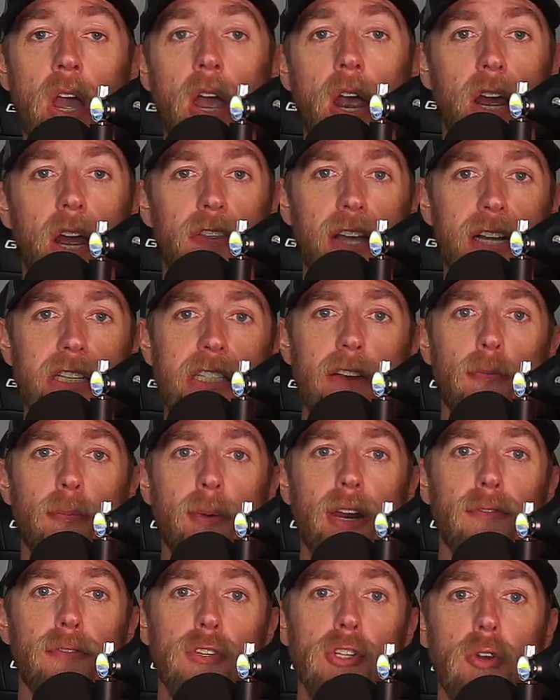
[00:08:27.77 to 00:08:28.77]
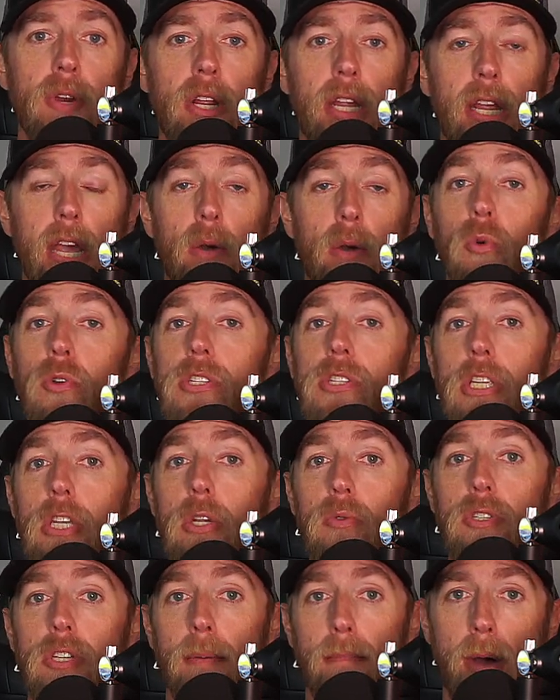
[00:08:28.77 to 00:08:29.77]
Thanks everybody for tuning in. We'll see
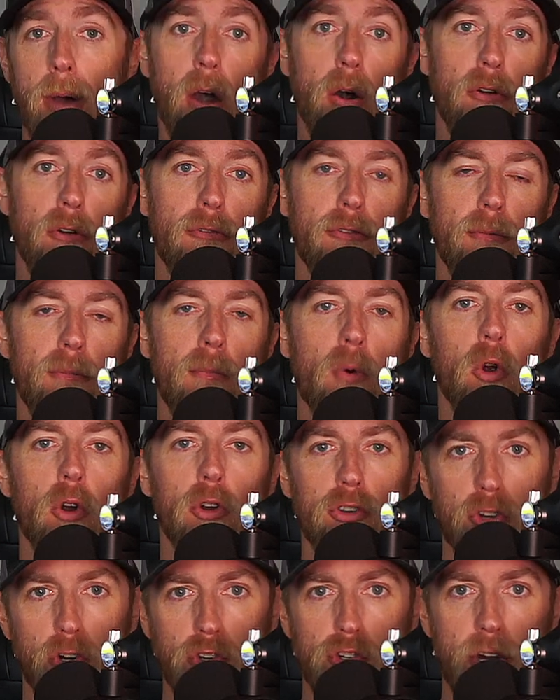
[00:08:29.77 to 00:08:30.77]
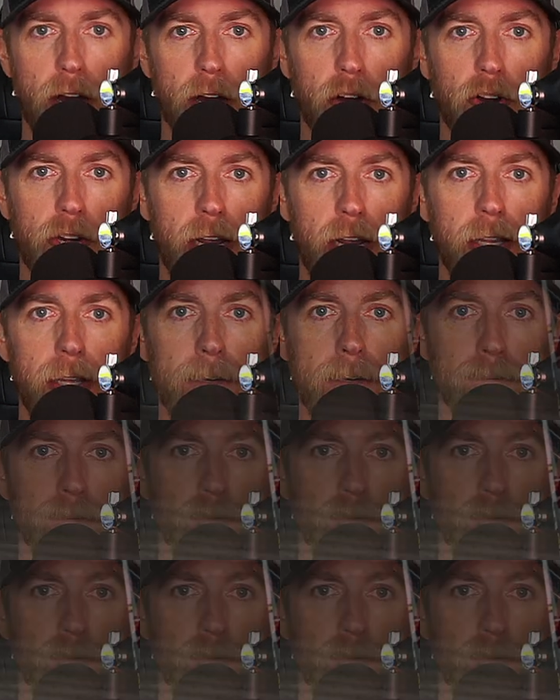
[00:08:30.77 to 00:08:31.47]
you tomorrow for more DIRTRACKR Daily.